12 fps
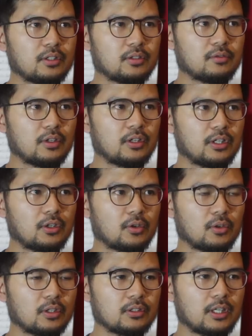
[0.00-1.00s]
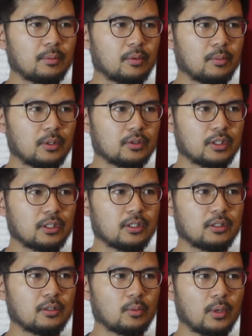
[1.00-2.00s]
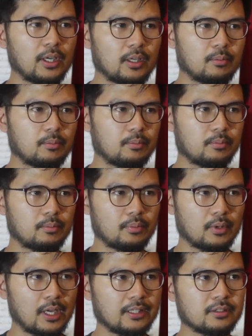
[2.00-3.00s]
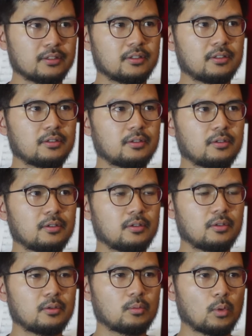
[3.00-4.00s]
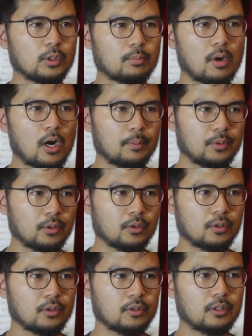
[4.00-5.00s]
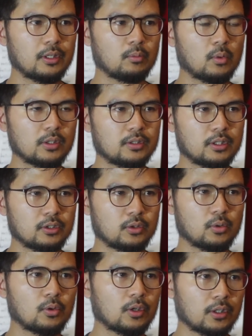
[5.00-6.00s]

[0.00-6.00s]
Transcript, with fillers: a very current type of music in the way it blends what's popular and what's historic.